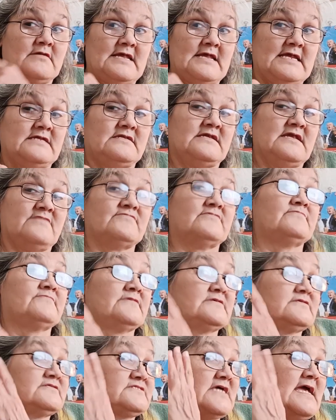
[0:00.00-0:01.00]
like, gave him
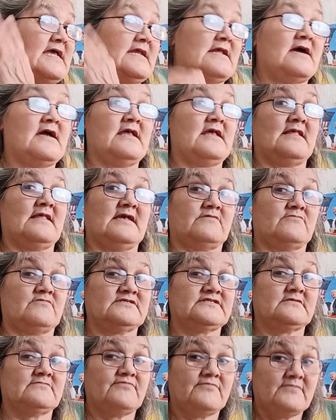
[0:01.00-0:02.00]
the side eye, like, what
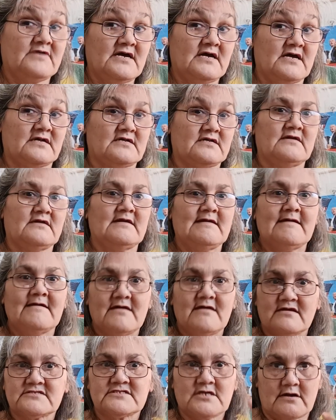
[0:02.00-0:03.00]
the fuck?
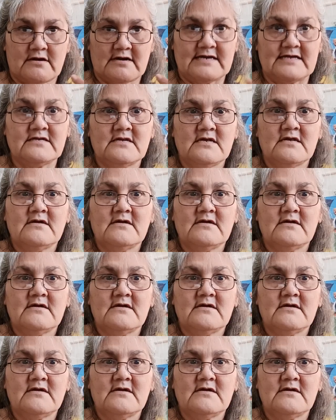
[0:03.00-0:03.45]
Sorry.